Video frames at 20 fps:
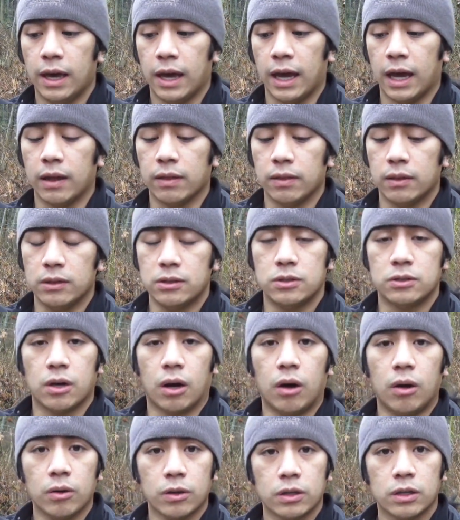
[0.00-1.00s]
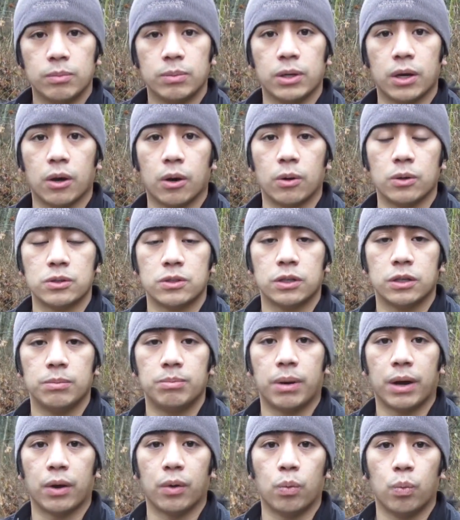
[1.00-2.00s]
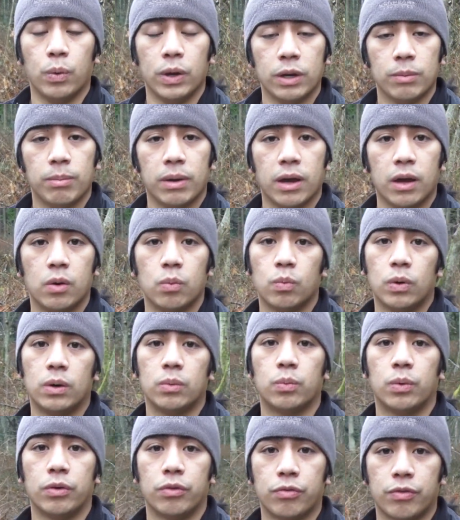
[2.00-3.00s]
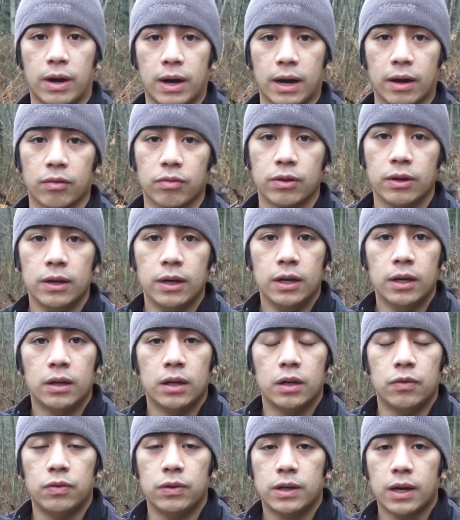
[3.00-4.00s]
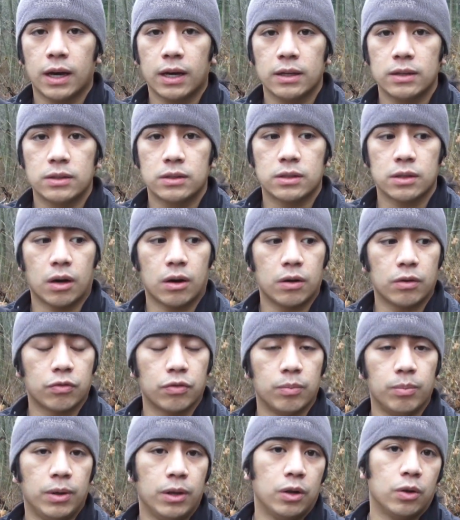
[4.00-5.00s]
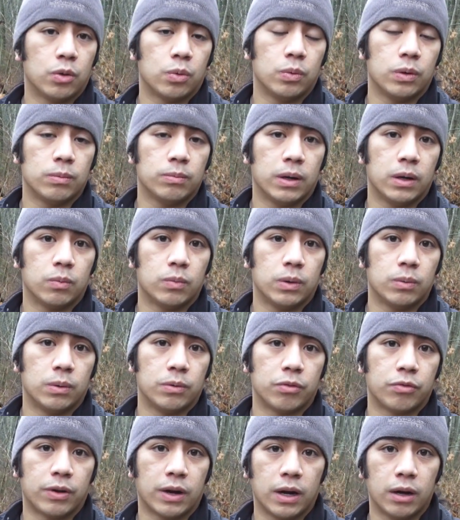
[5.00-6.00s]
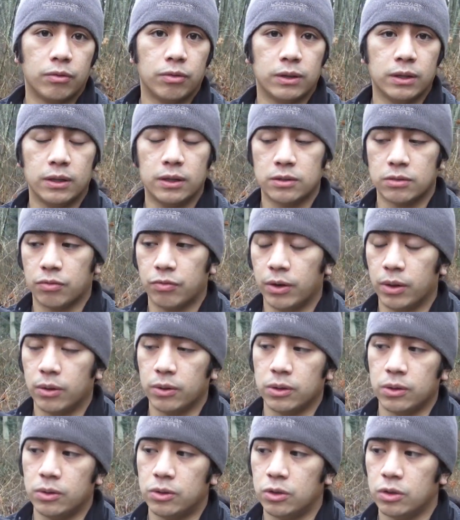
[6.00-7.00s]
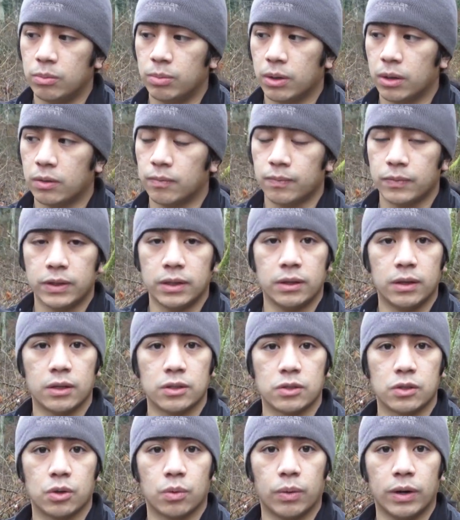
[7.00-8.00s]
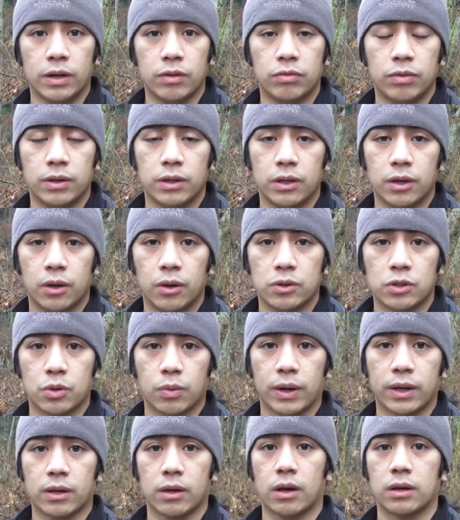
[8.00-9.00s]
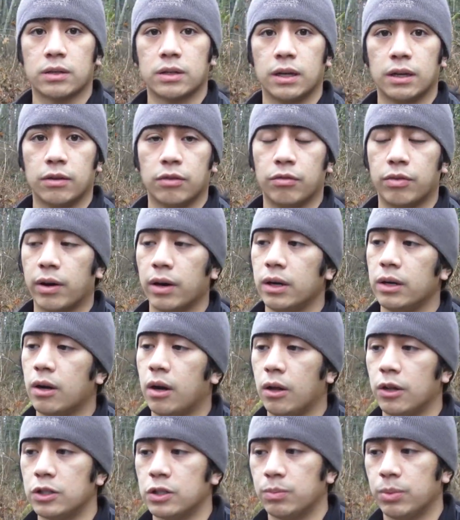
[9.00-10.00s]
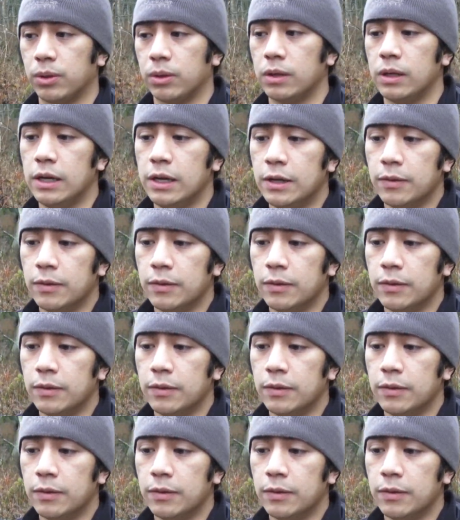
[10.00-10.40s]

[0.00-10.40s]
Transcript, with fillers: And this is all going to be hosted by Wingman115. If you guys aren't familiar with Wingman115, he is a fellow YouTuber. He does great videos, great content, very knowledgeable.